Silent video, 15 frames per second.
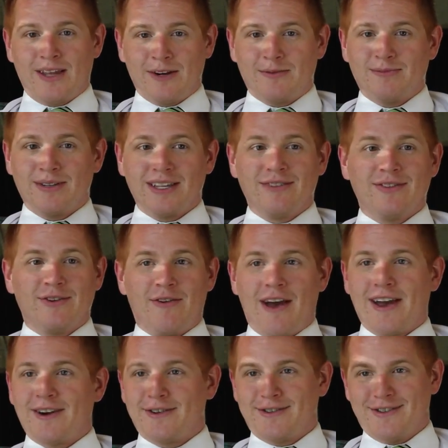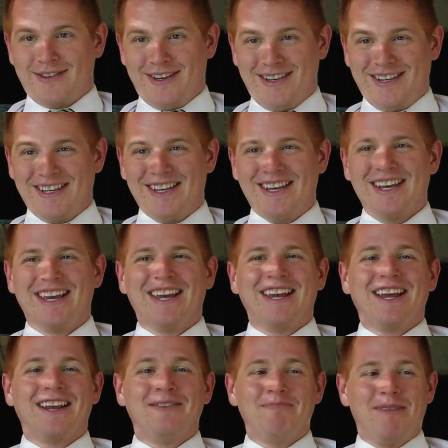They don't believe in dryers.
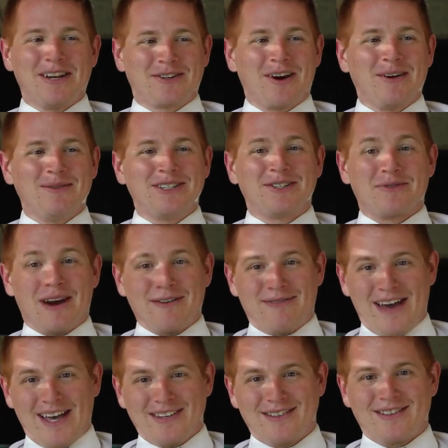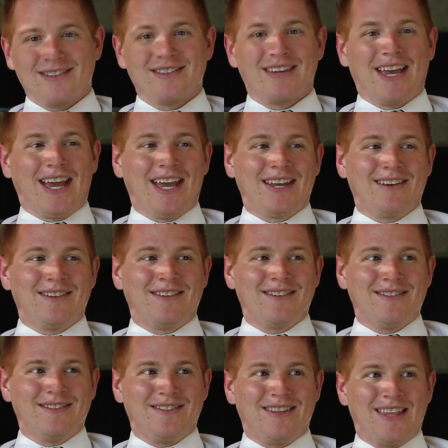Mesh garments dry fast, and
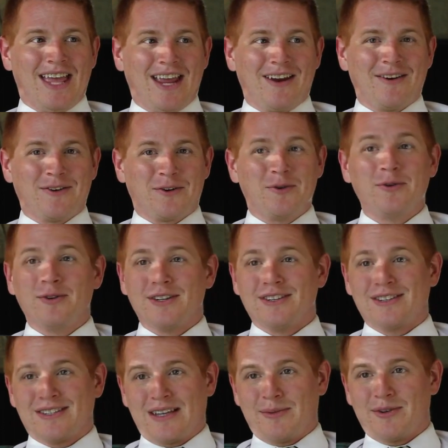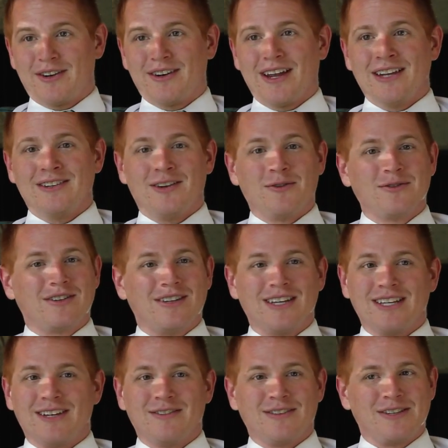they're cool in the summer and don't
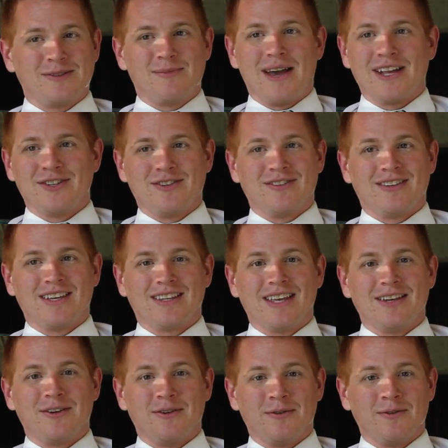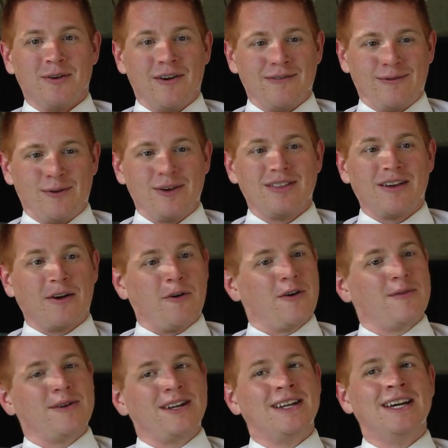cling nearly as bad as you'd think they do. Avoid the
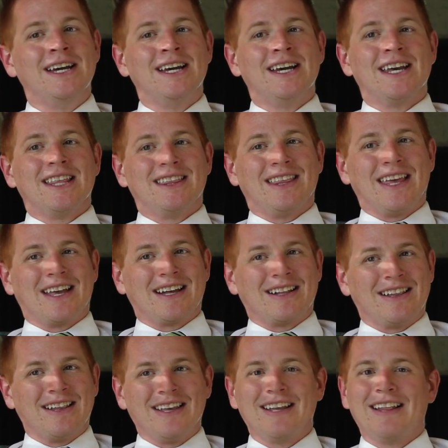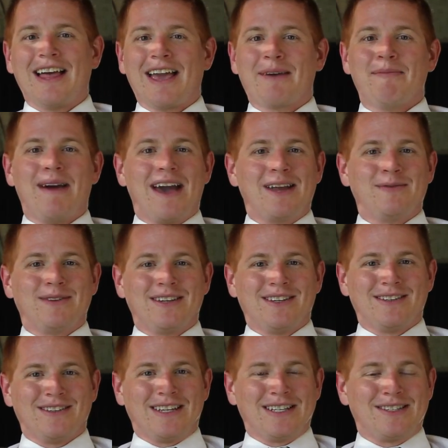Corbin. They cling like mad when
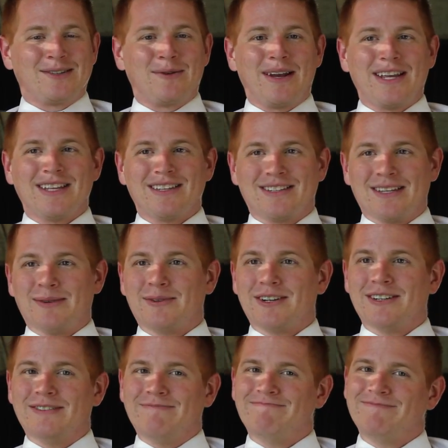you get sweaty in the summer.